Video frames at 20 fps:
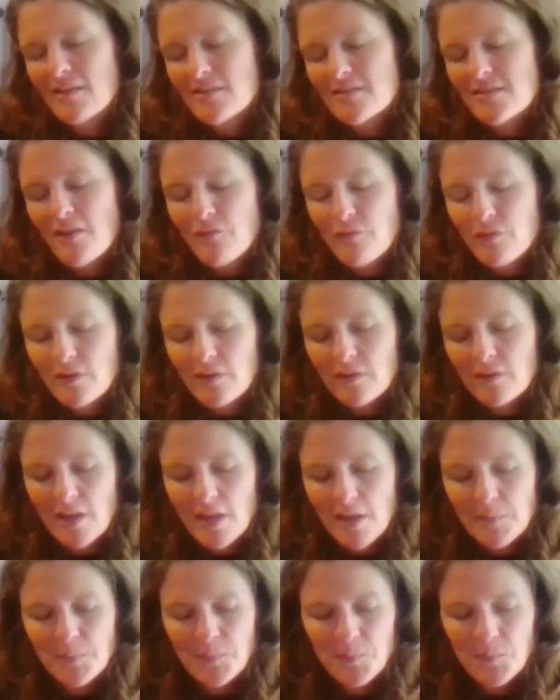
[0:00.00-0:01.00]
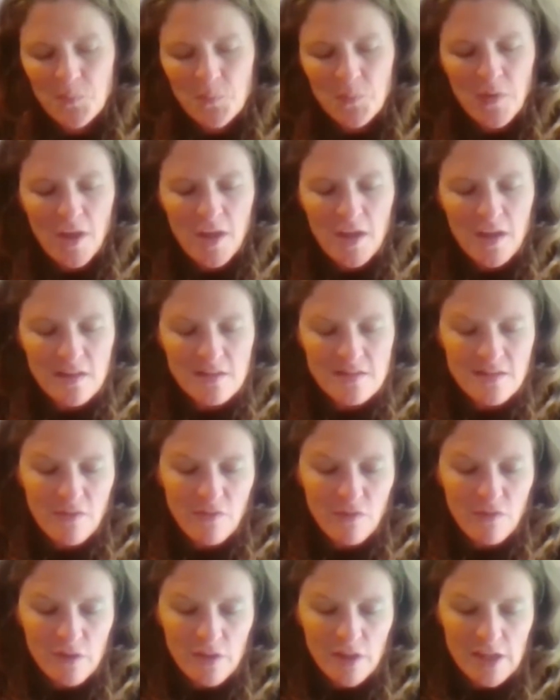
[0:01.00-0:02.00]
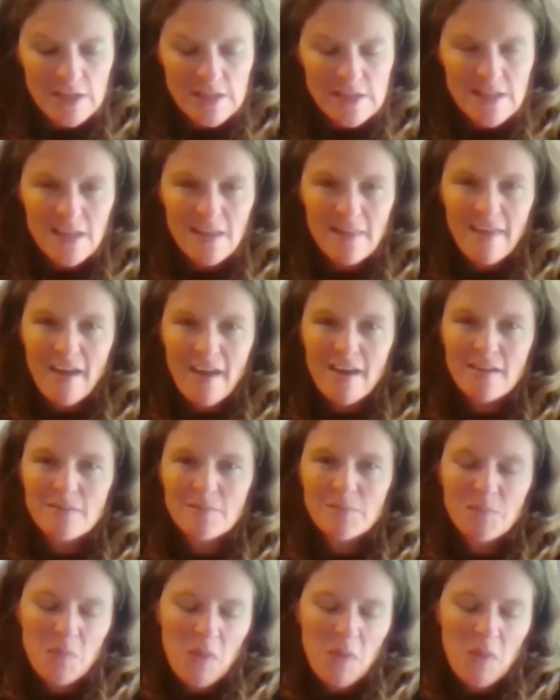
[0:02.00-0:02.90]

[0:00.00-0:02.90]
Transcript: Definitely. I can definitely see that.